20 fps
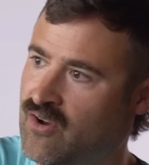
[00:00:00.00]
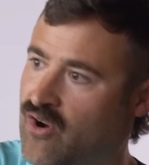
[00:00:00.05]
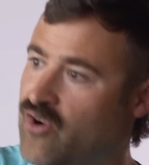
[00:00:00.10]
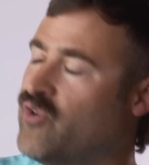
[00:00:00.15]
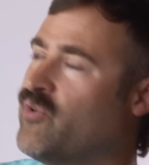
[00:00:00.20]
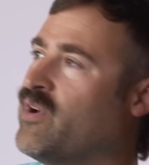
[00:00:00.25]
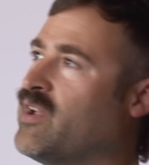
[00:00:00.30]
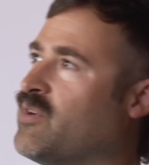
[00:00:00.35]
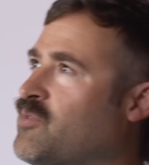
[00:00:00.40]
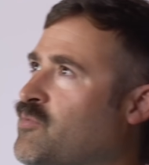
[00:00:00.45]
Or
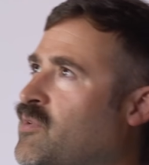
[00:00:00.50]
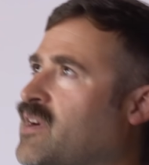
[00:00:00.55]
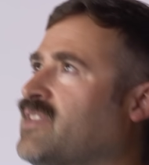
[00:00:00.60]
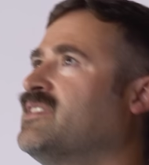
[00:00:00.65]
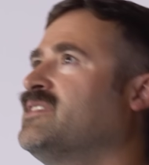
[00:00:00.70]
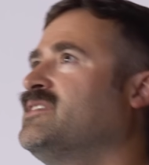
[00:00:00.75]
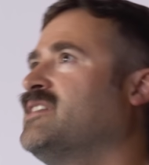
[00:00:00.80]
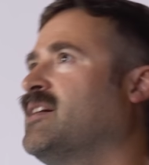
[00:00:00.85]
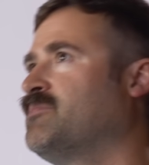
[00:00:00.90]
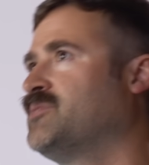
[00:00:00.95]
no, wait, we want
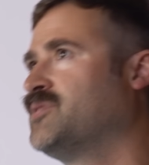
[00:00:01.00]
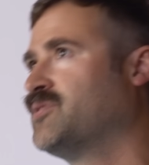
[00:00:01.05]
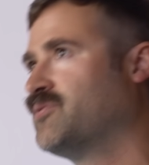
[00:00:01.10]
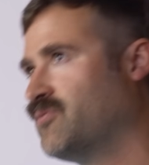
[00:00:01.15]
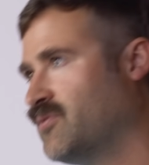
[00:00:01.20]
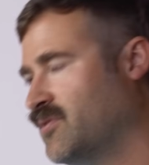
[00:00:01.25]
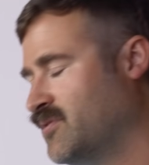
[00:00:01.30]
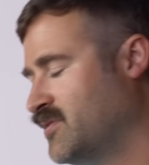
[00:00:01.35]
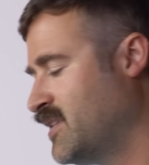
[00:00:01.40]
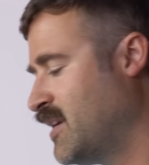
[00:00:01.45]
the
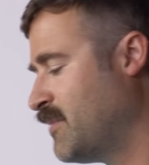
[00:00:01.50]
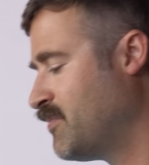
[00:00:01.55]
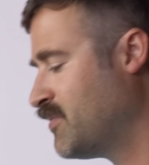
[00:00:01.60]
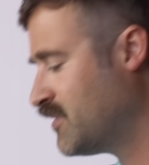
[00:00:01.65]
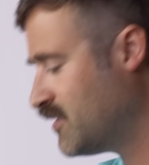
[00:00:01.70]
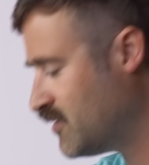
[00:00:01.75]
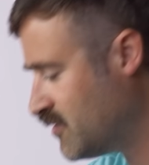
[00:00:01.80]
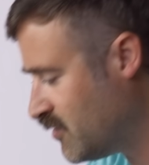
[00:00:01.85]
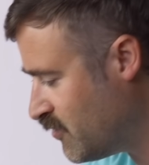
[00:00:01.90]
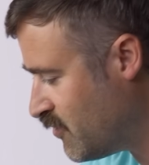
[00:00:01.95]

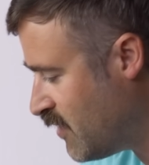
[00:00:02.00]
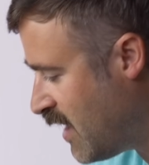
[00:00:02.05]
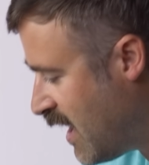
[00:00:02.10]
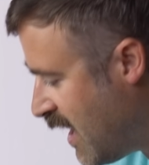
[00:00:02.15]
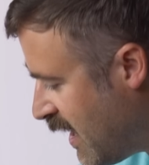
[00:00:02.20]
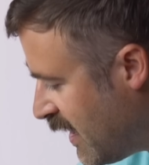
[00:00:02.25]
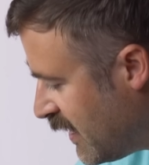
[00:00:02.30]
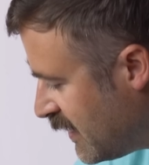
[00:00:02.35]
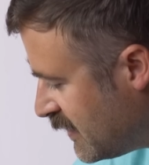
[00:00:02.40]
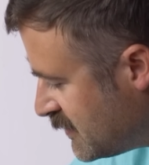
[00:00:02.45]
depth to
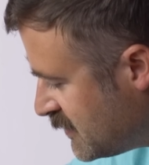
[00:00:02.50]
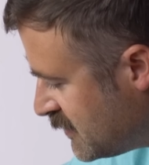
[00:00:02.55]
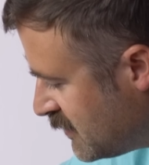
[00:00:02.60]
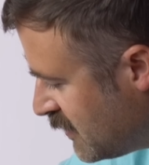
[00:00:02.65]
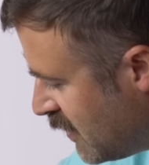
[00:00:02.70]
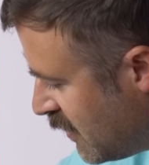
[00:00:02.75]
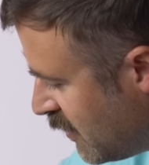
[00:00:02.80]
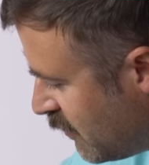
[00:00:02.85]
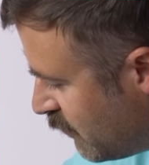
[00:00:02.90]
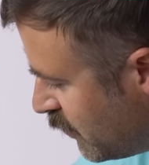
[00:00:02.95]
rise
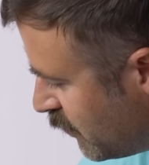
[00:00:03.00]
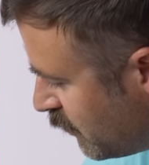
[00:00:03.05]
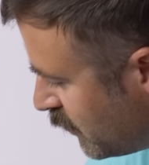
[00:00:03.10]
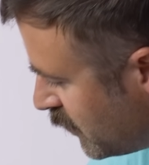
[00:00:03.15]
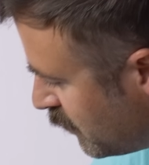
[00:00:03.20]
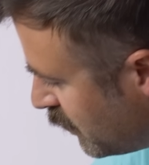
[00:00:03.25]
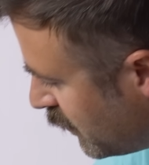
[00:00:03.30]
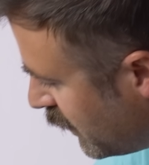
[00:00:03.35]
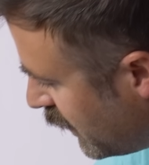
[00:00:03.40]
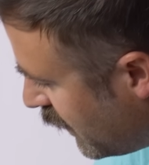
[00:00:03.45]
when
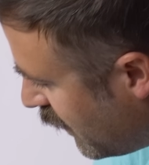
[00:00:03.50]
we play